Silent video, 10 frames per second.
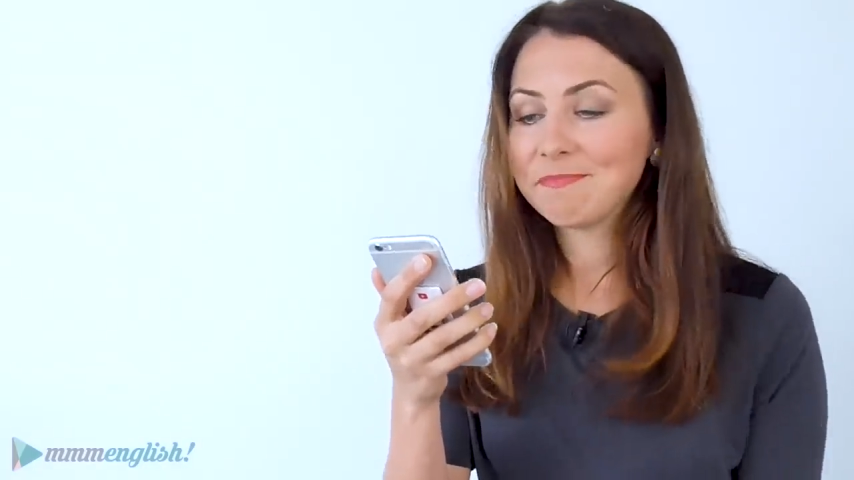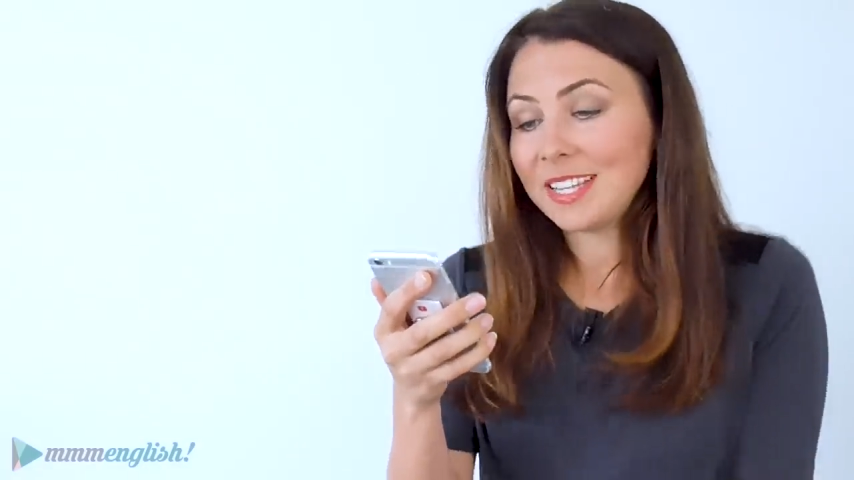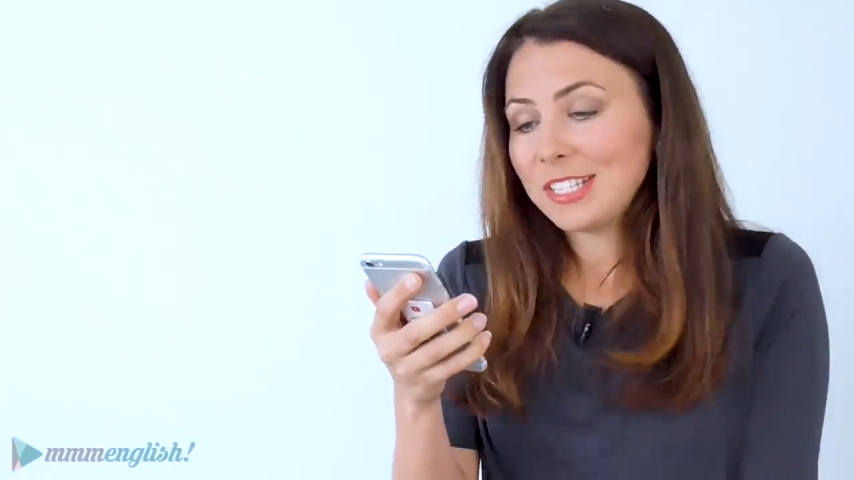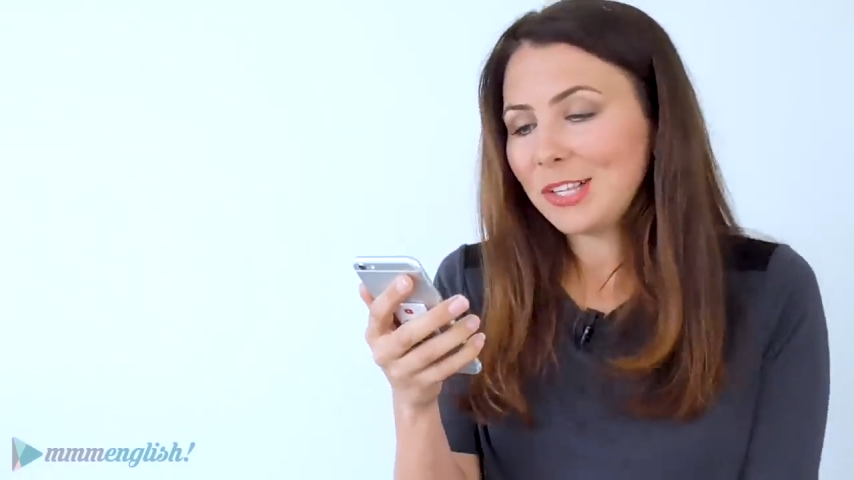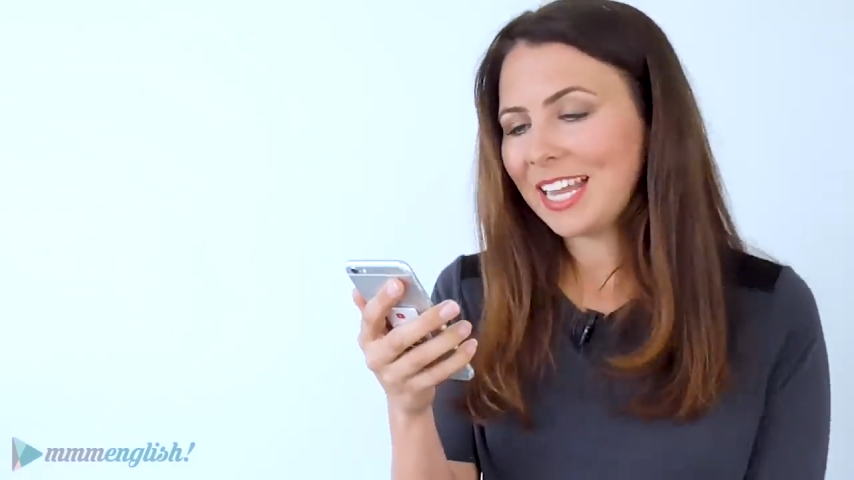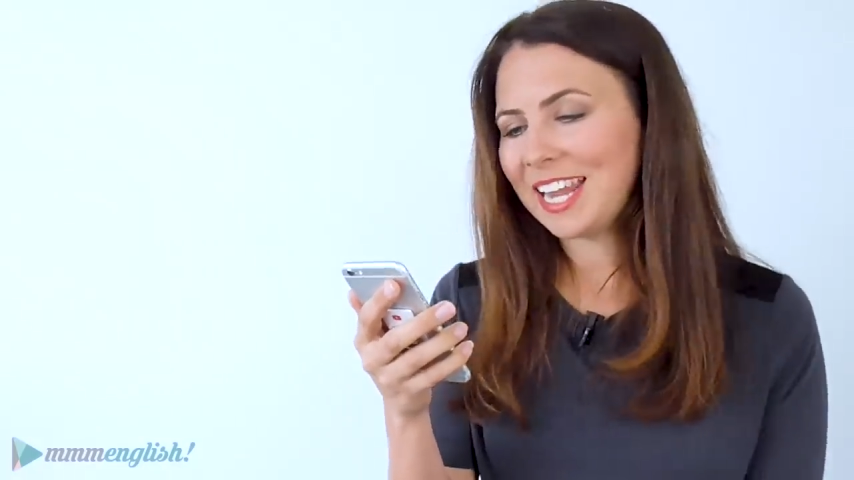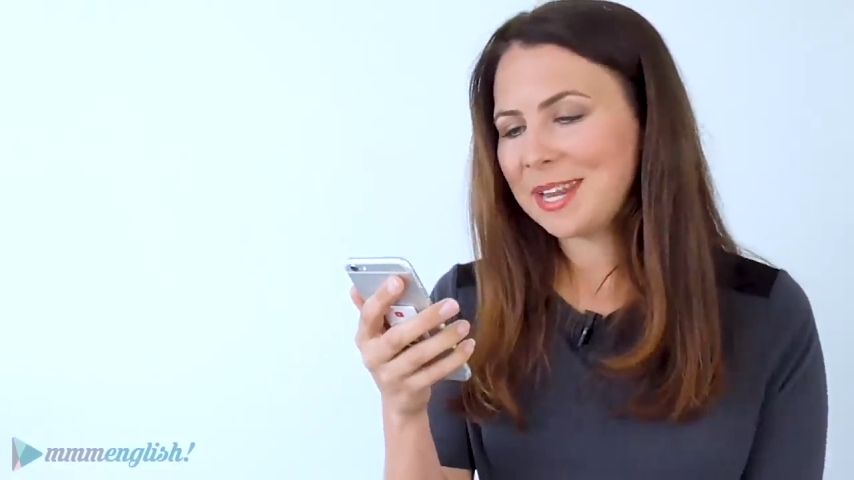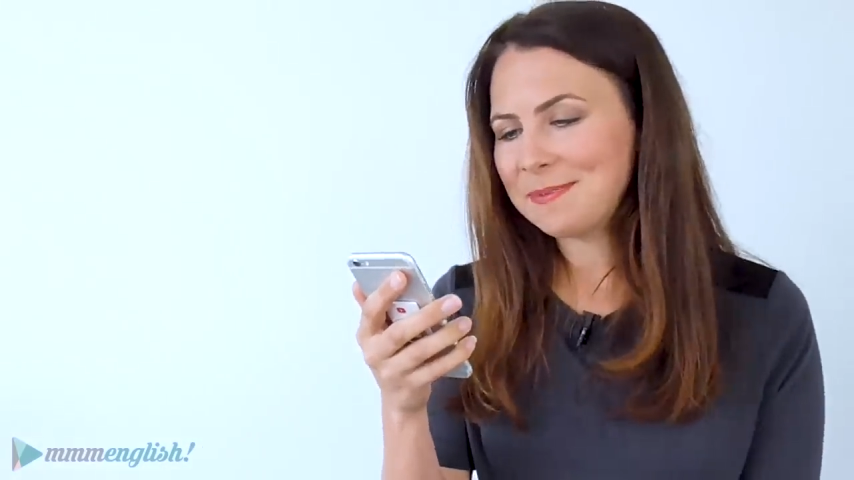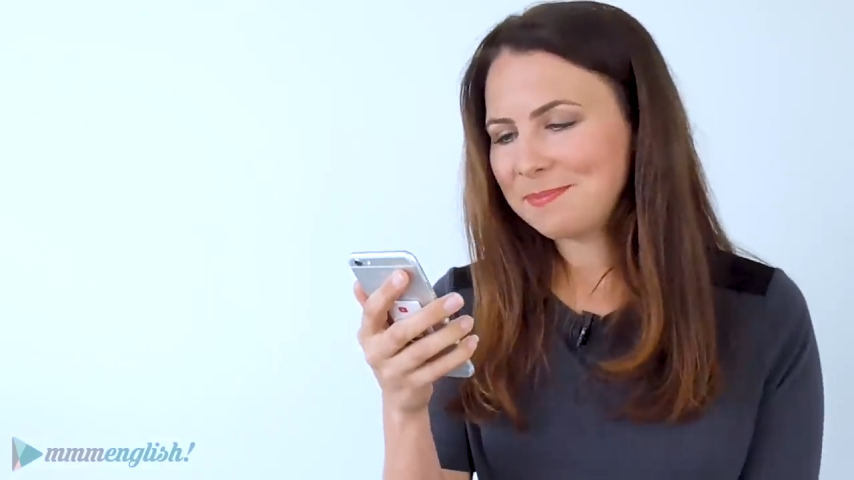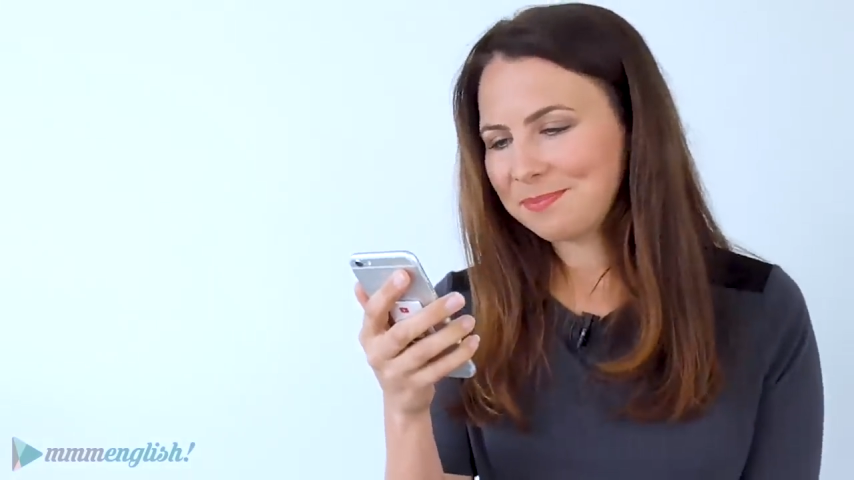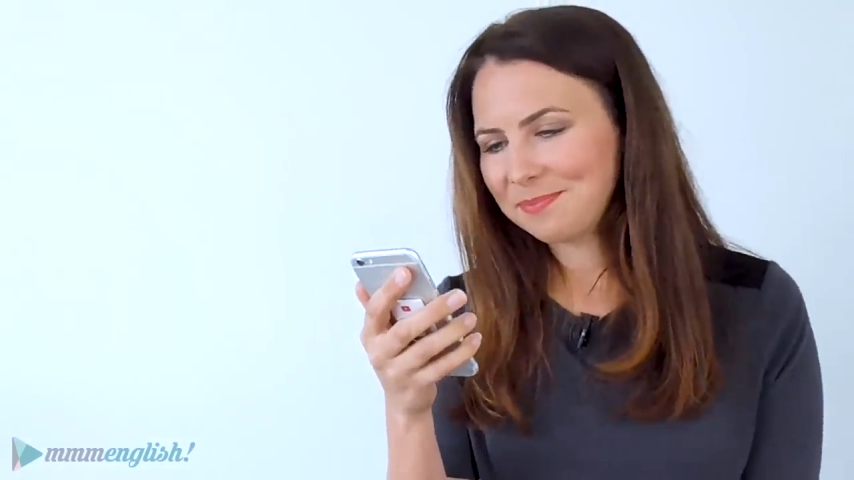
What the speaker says: That's all I need.